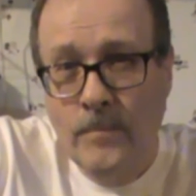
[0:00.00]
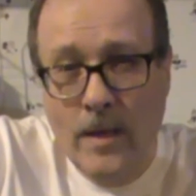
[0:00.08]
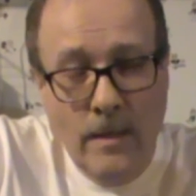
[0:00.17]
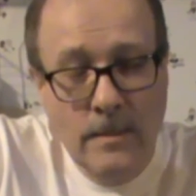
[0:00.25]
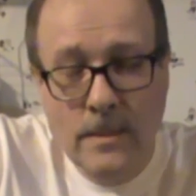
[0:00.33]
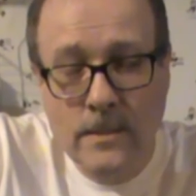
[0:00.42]

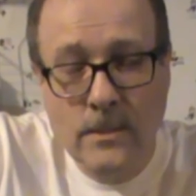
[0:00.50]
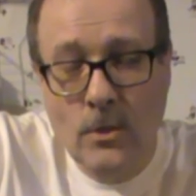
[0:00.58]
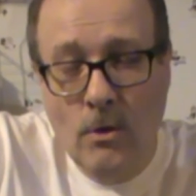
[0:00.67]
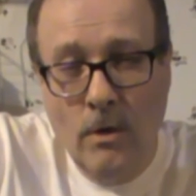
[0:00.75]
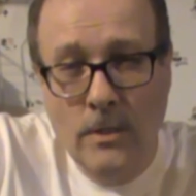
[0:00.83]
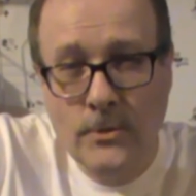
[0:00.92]
And it doesn't
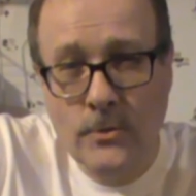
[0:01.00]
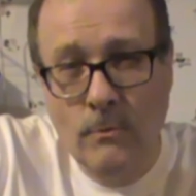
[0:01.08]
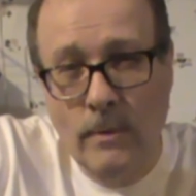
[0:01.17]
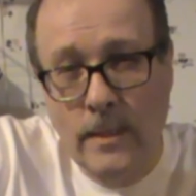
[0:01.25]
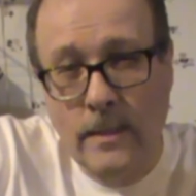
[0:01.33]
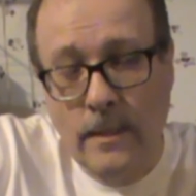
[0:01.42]
cost
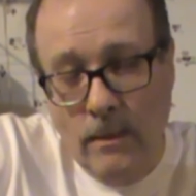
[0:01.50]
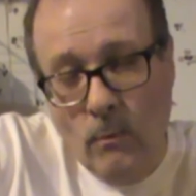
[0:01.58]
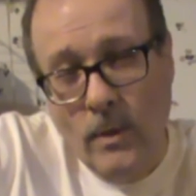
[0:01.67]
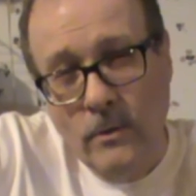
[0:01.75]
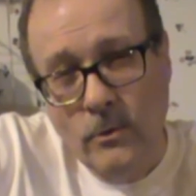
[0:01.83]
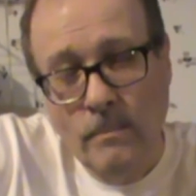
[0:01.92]
you anything.
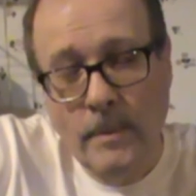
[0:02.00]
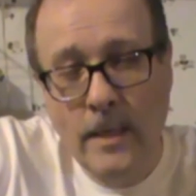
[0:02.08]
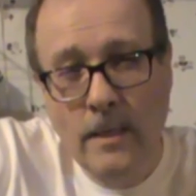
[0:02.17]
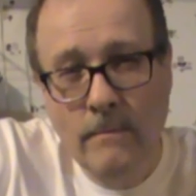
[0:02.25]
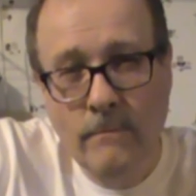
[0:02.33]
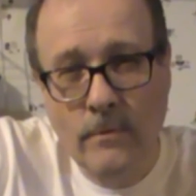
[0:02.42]
Well, you're
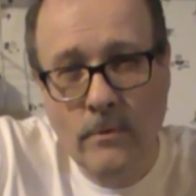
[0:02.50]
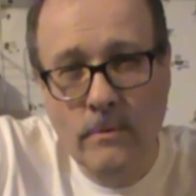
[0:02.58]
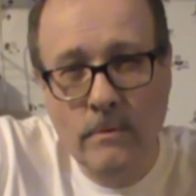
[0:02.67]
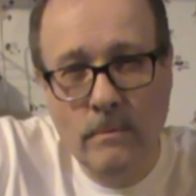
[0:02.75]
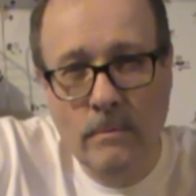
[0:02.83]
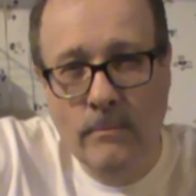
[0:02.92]
paying
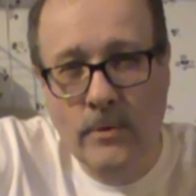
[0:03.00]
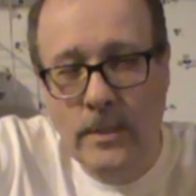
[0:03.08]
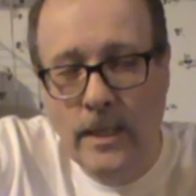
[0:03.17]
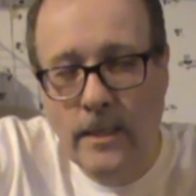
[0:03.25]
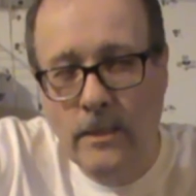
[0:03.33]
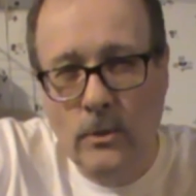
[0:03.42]
for the
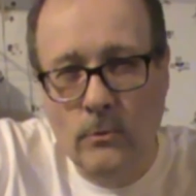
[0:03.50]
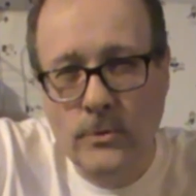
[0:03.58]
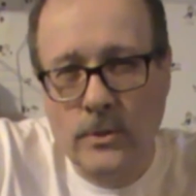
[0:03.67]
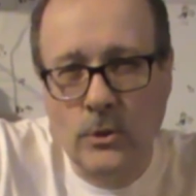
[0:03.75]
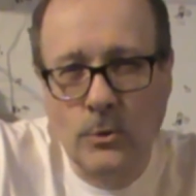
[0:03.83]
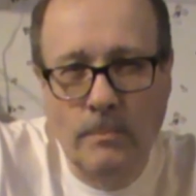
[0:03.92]
data
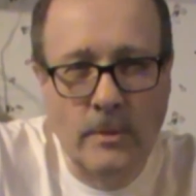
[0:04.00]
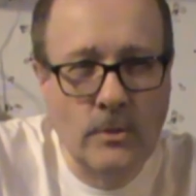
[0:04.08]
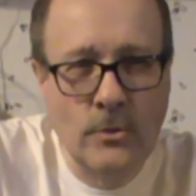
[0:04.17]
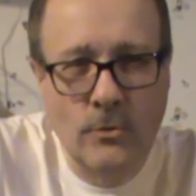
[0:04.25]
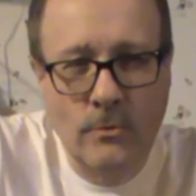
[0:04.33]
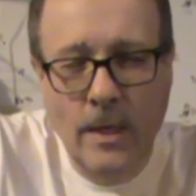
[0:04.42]
usage,
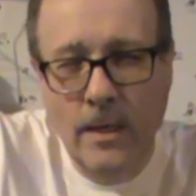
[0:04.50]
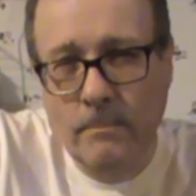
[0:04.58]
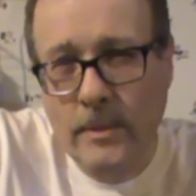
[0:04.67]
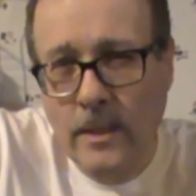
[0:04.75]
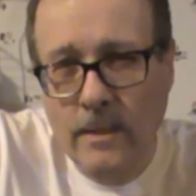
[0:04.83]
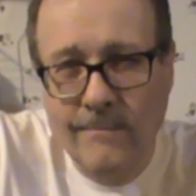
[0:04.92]
but you're not
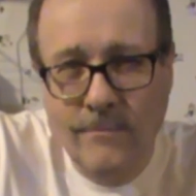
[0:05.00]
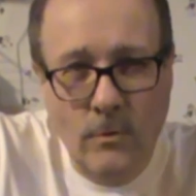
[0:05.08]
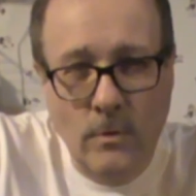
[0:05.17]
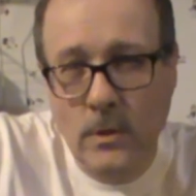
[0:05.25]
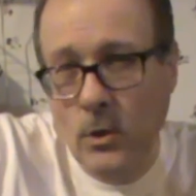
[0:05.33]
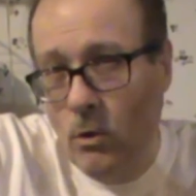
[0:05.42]
paying
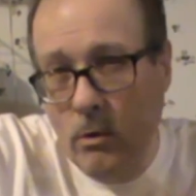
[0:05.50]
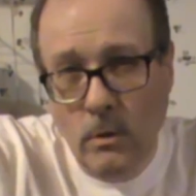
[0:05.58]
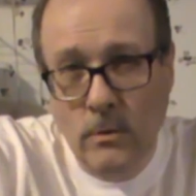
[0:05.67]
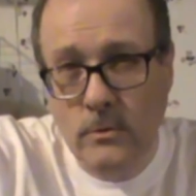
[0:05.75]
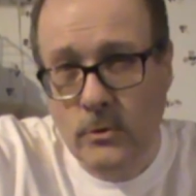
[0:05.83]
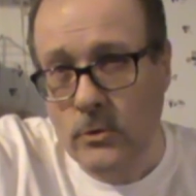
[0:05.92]
for a
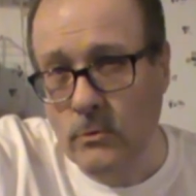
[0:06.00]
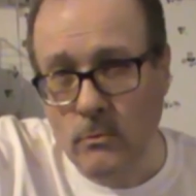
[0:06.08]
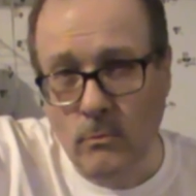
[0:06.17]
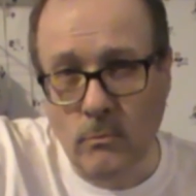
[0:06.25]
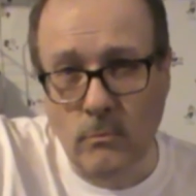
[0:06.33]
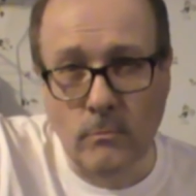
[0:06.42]
call
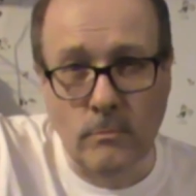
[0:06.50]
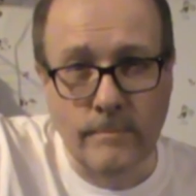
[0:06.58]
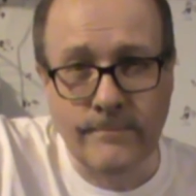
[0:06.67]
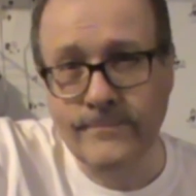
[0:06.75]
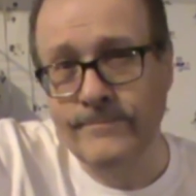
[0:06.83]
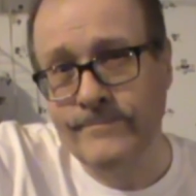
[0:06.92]
to
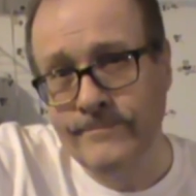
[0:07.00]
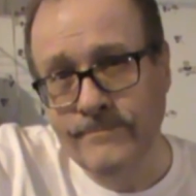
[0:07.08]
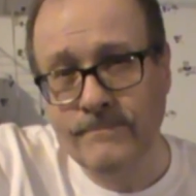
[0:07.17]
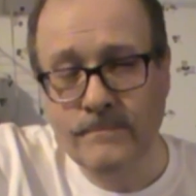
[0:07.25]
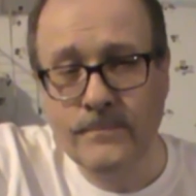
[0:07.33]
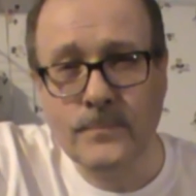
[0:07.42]

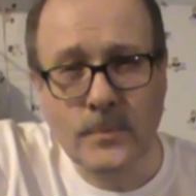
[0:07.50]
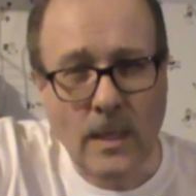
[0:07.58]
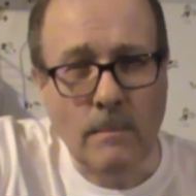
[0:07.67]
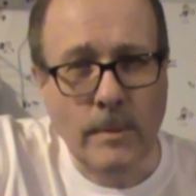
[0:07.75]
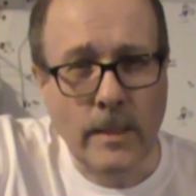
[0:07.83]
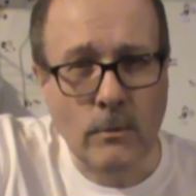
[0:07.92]

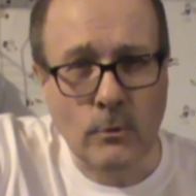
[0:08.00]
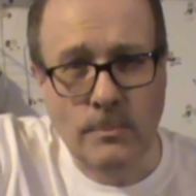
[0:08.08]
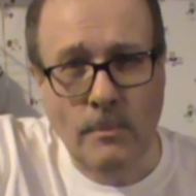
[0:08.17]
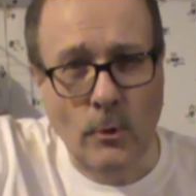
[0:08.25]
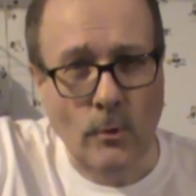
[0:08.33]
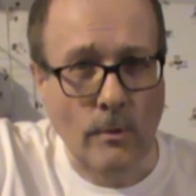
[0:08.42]
St.
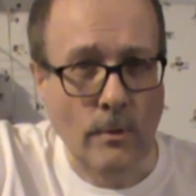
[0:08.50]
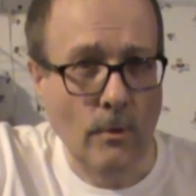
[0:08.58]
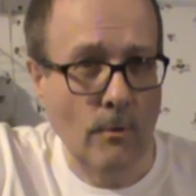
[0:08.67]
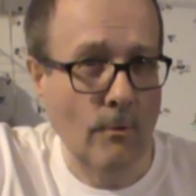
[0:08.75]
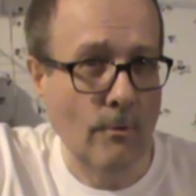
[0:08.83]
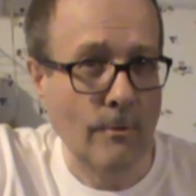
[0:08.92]
Petersburg
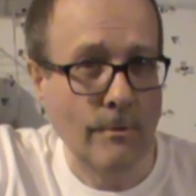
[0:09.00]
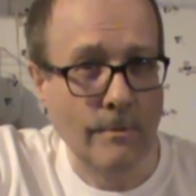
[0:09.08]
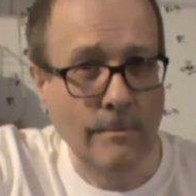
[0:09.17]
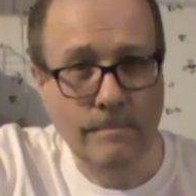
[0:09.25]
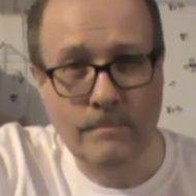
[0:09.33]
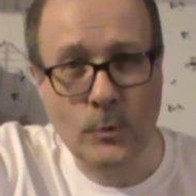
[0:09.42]

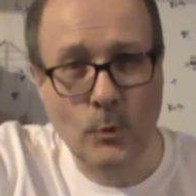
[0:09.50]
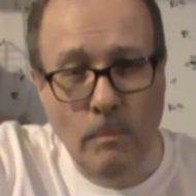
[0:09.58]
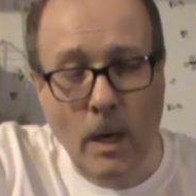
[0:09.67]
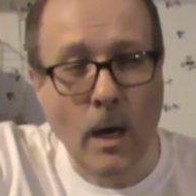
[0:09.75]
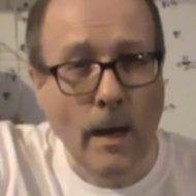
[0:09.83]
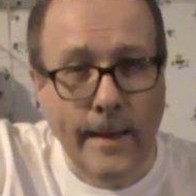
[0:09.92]
or
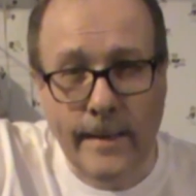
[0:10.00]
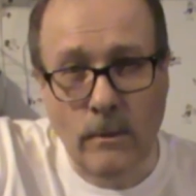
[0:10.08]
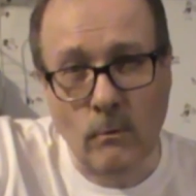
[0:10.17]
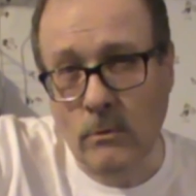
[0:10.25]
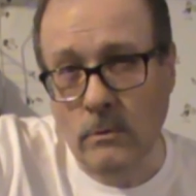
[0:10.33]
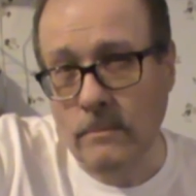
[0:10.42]
Dubai
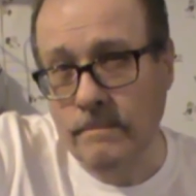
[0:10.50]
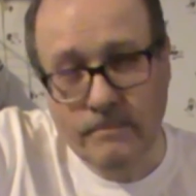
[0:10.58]
or